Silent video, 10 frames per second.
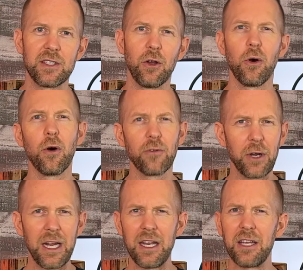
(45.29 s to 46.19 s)

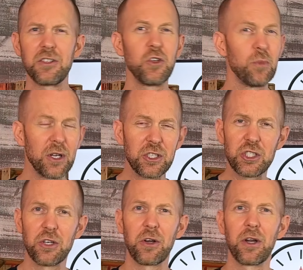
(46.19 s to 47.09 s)
overeating, too much
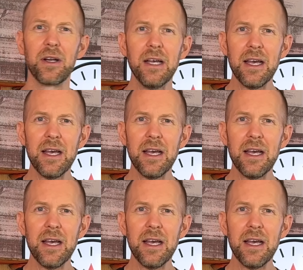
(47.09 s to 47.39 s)
sugar,